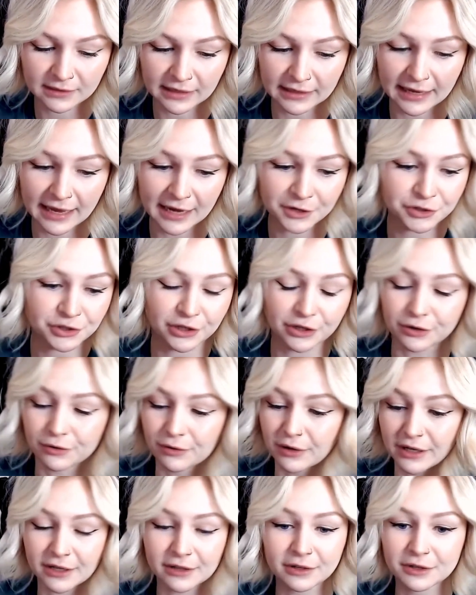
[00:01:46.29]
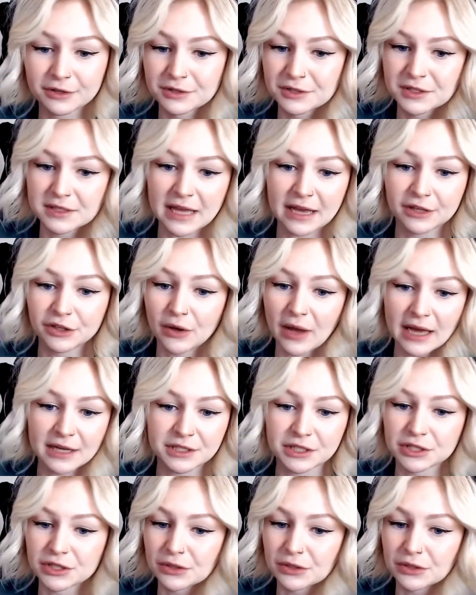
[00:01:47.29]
like extracurriculars that you had